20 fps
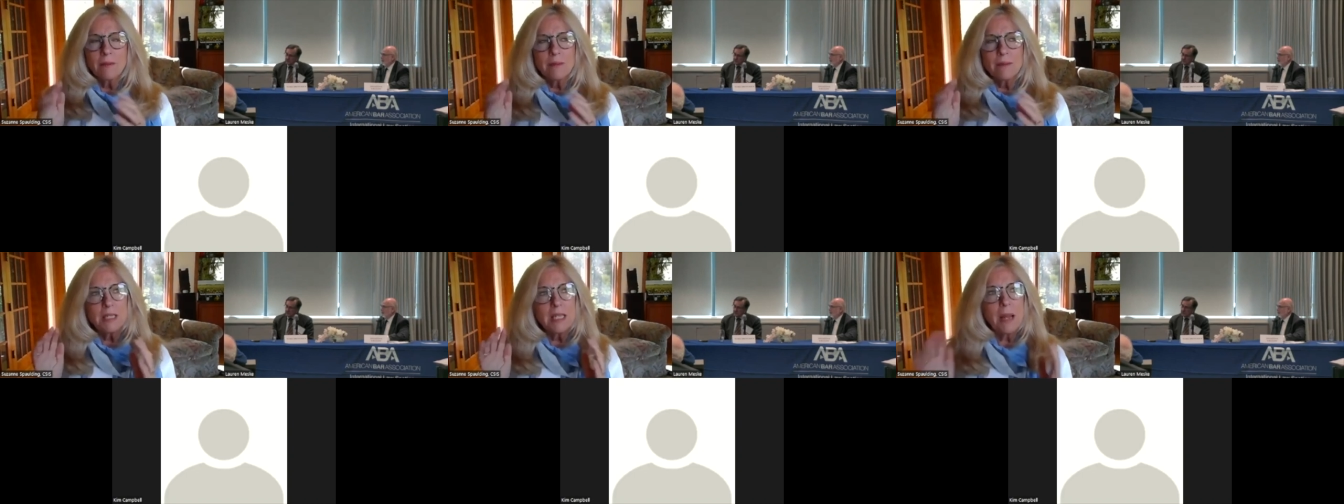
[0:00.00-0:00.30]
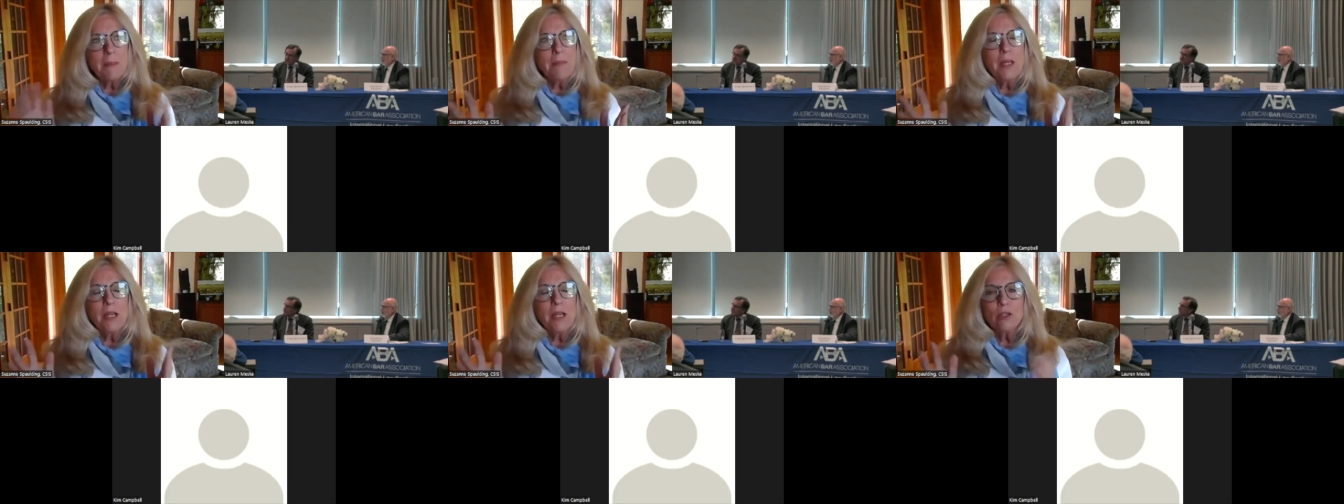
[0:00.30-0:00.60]

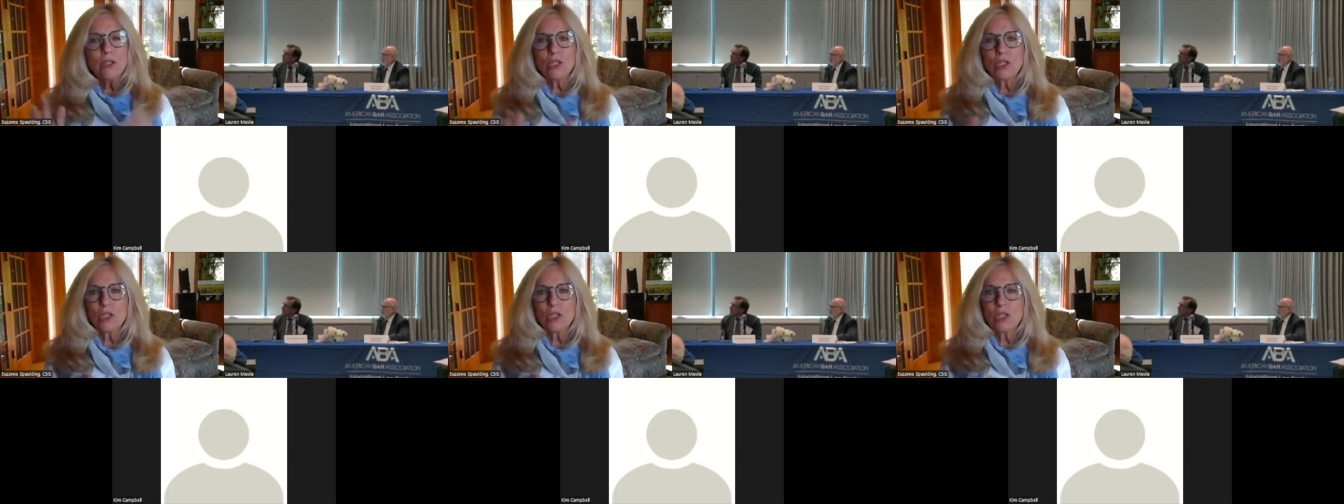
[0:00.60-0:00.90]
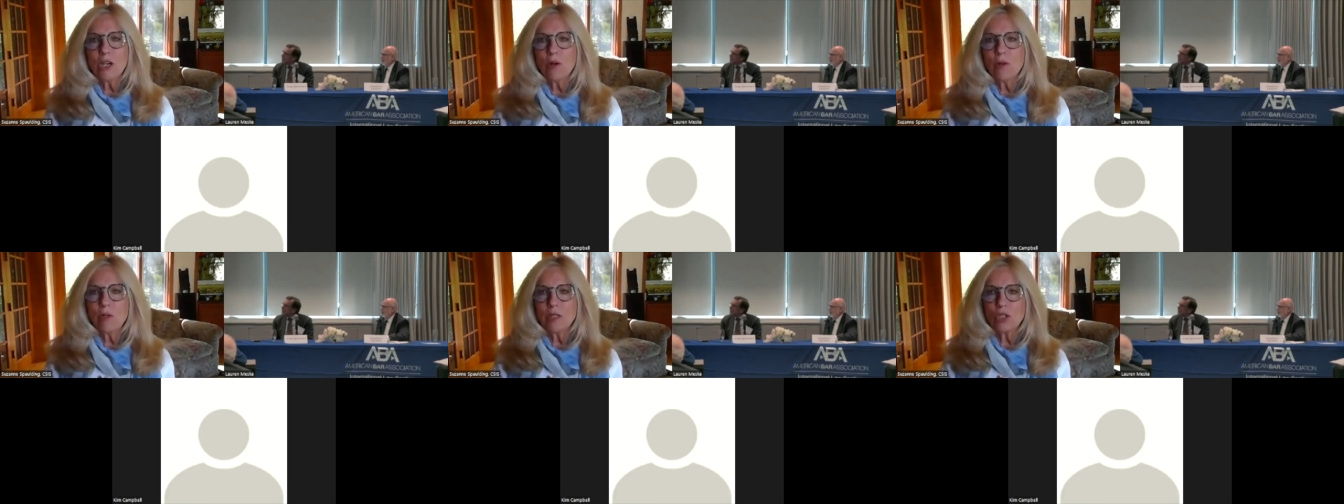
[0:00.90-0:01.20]
Some years
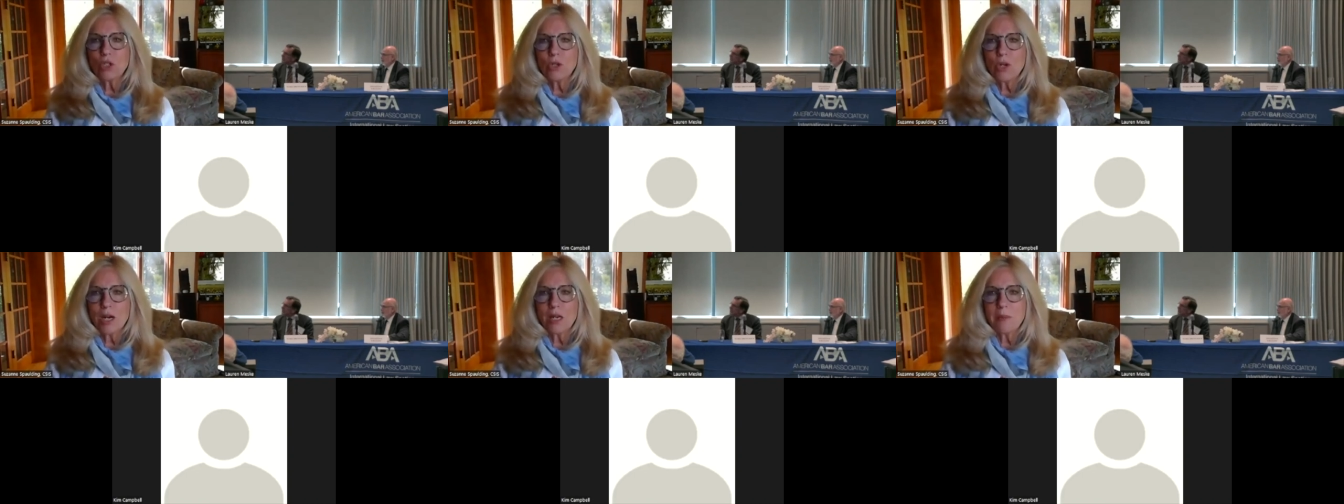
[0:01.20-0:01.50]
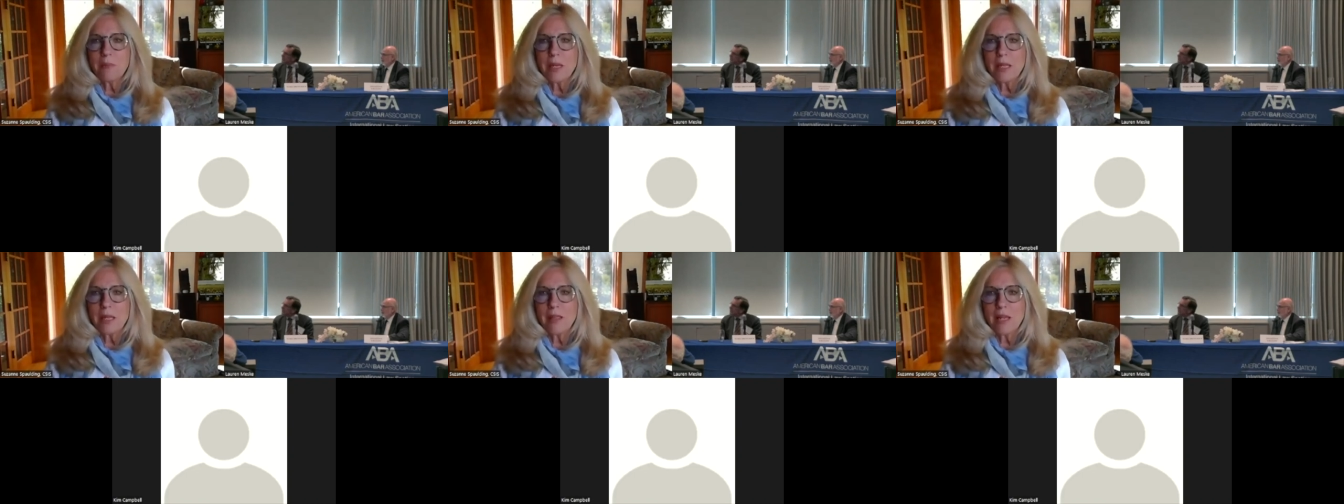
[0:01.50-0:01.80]
ago, it
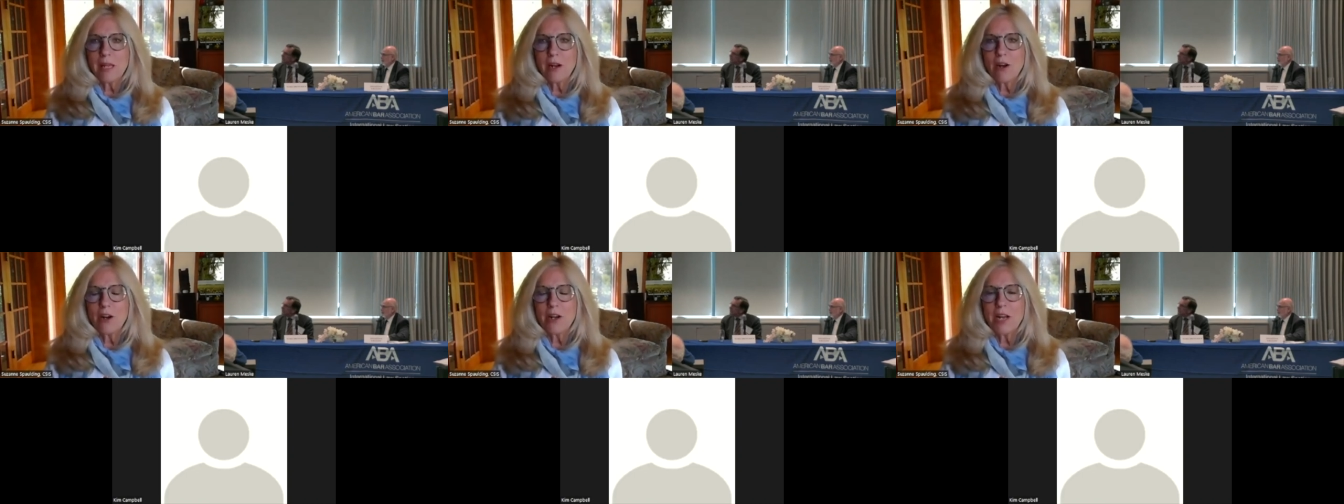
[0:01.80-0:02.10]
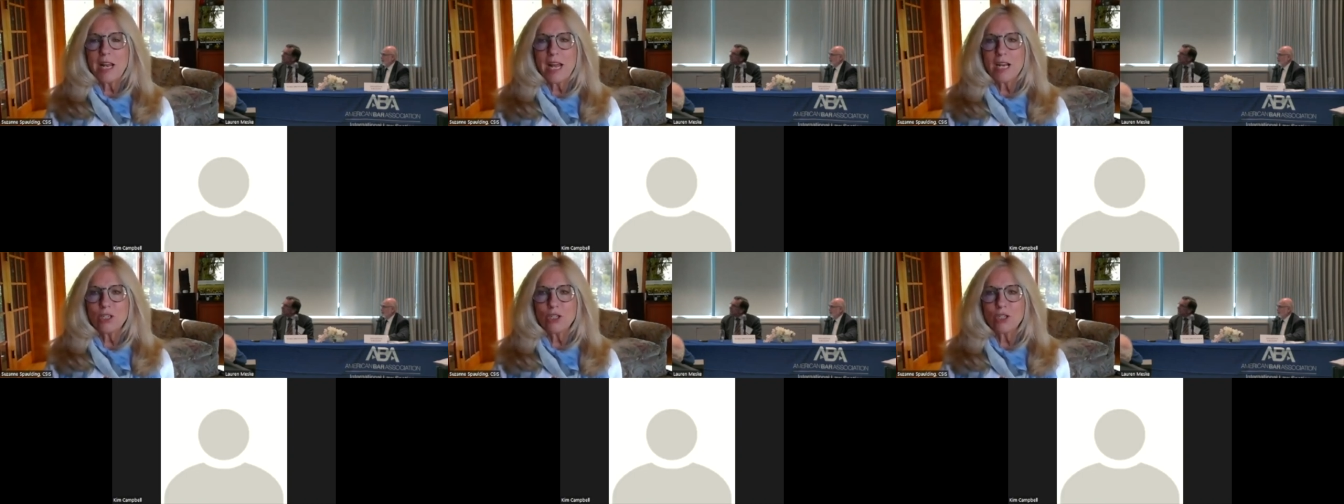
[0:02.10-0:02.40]
struck me that our
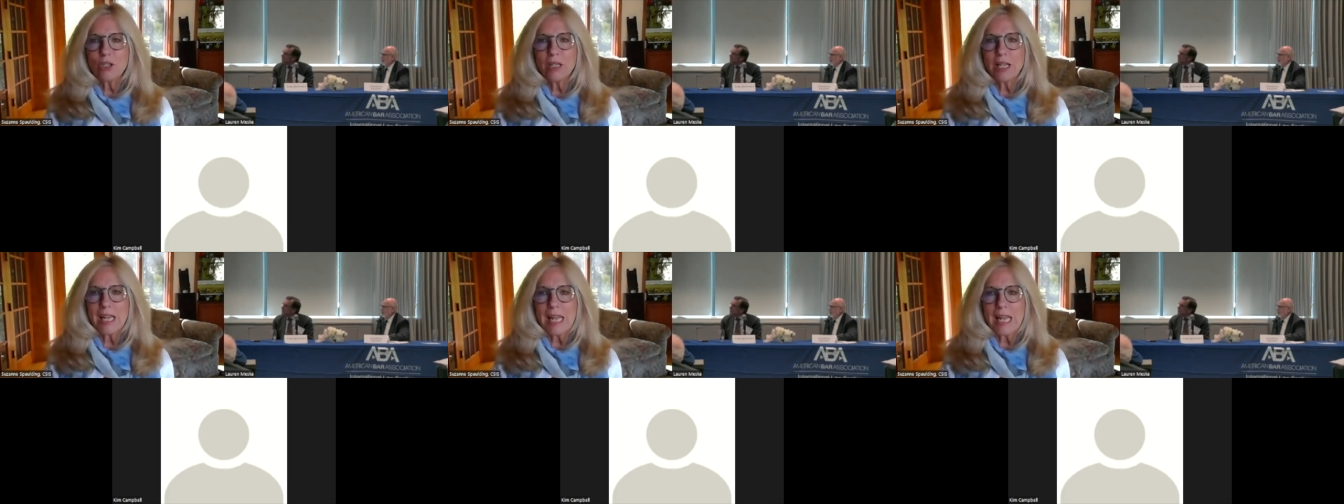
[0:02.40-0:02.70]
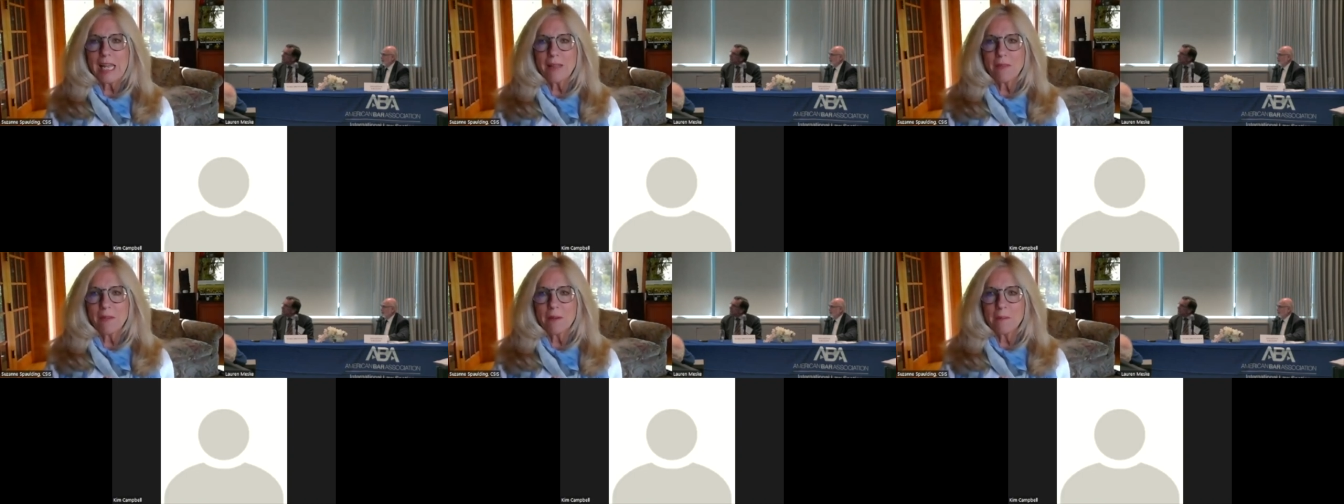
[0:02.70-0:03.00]
national
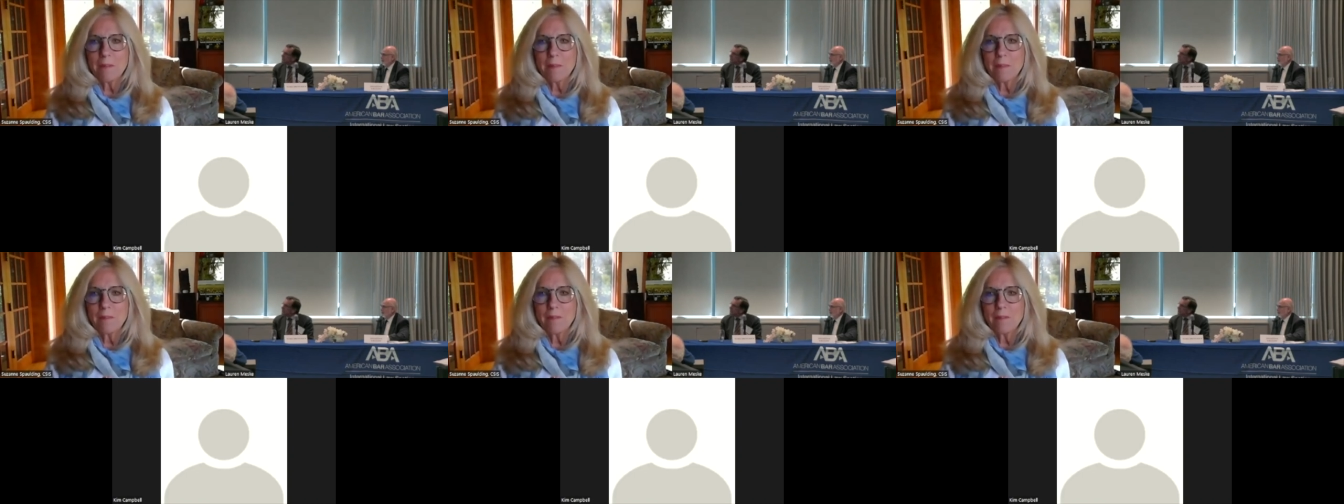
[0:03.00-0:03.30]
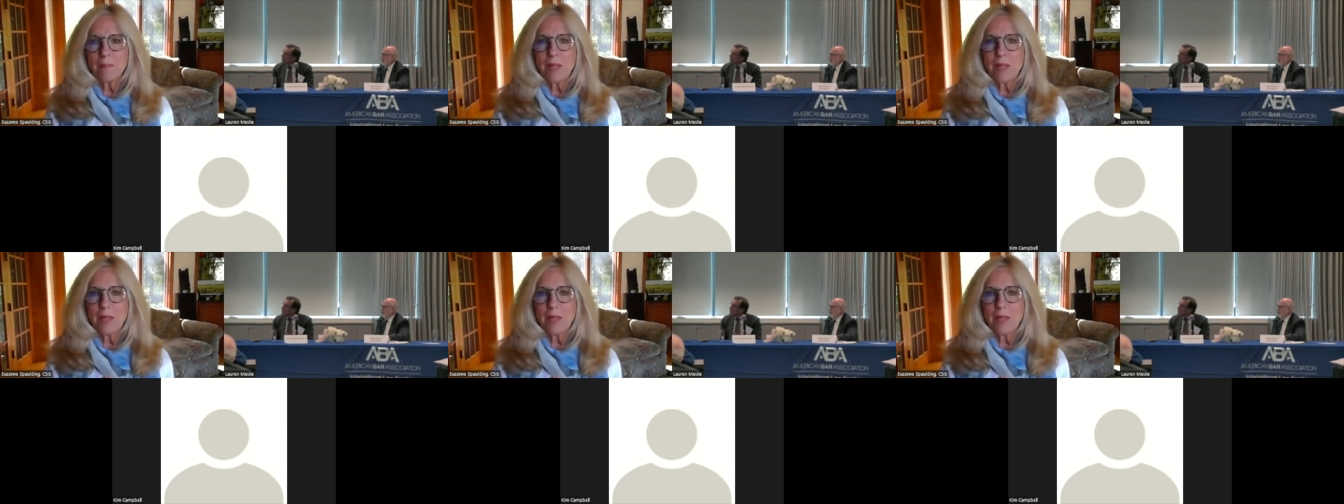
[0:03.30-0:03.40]
anthem